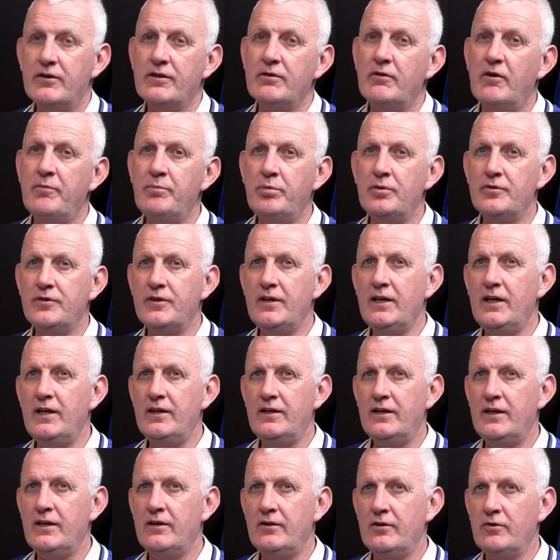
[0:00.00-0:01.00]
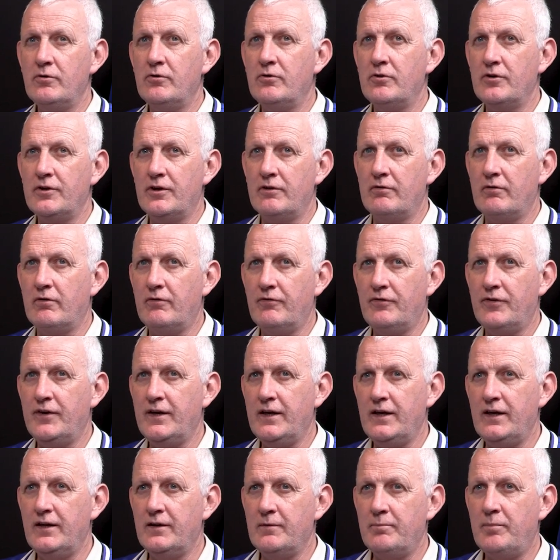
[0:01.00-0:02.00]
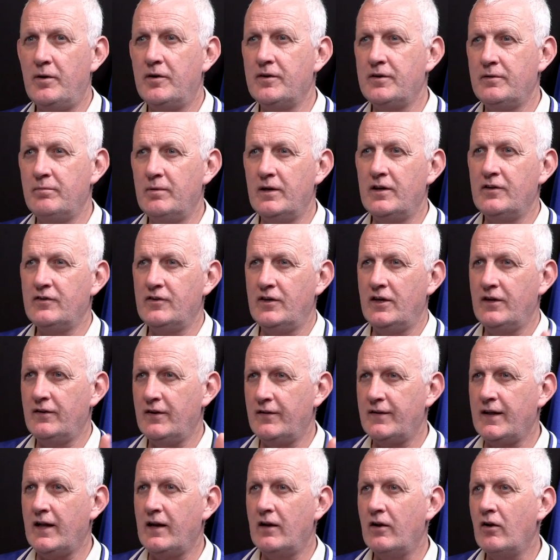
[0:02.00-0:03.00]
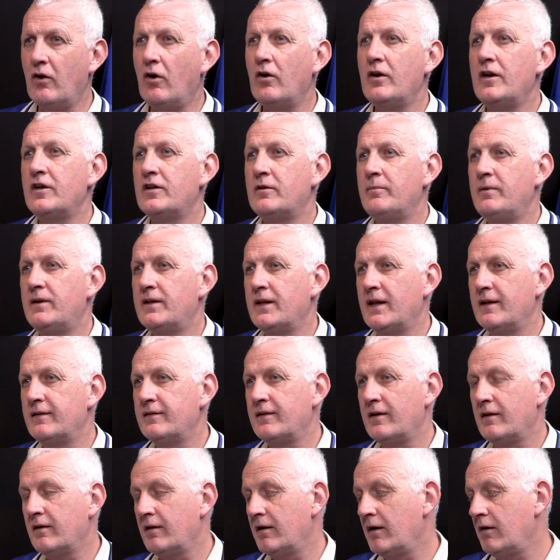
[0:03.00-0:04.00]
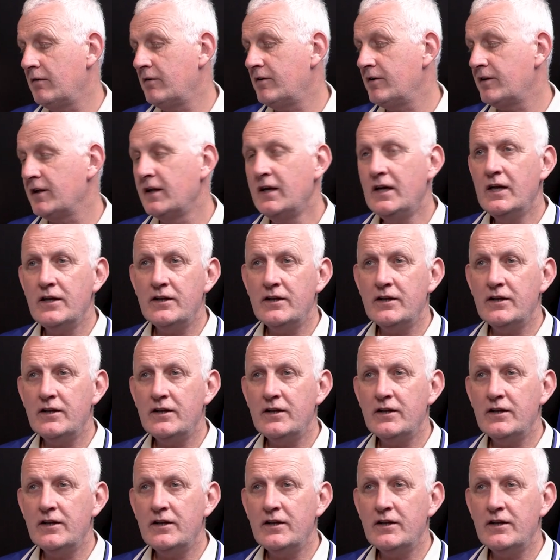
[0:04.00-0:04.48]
So I've put these in the order of the possibility that they're likely to be sent out on loan because